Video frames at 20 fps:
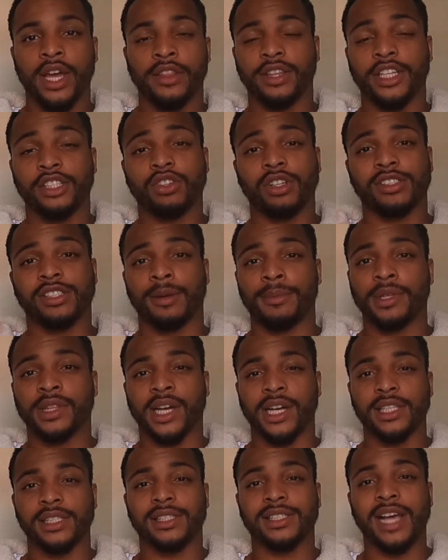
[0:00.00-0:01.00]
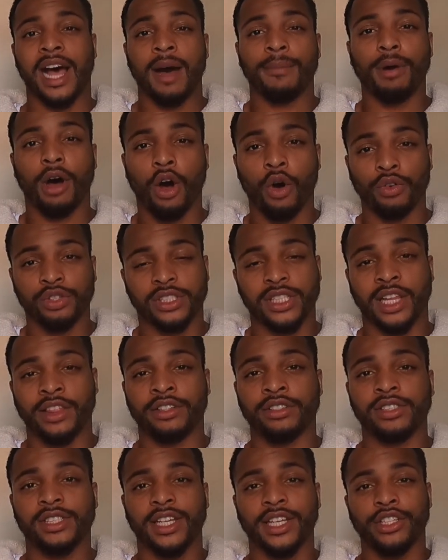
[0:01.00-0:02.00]
These are some of the top
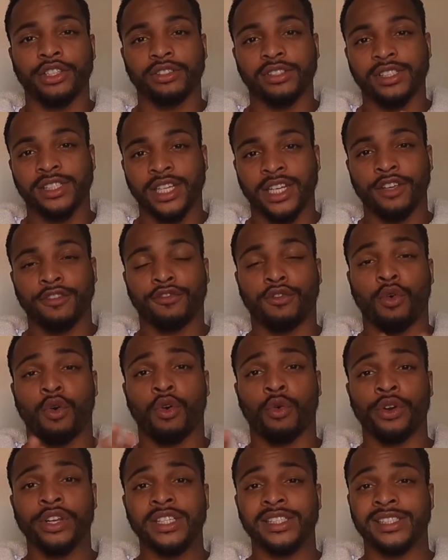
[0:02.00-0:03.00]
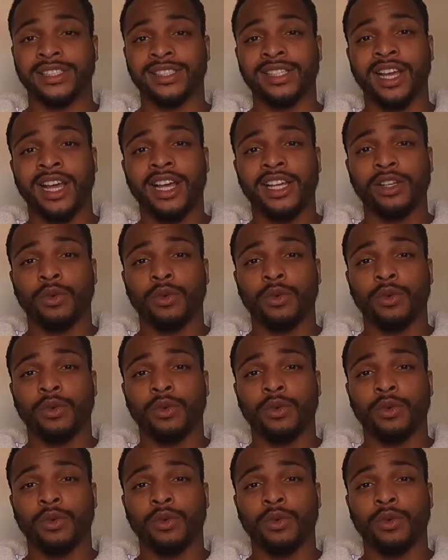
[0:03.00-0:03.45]
wholesalers in your city for a reason.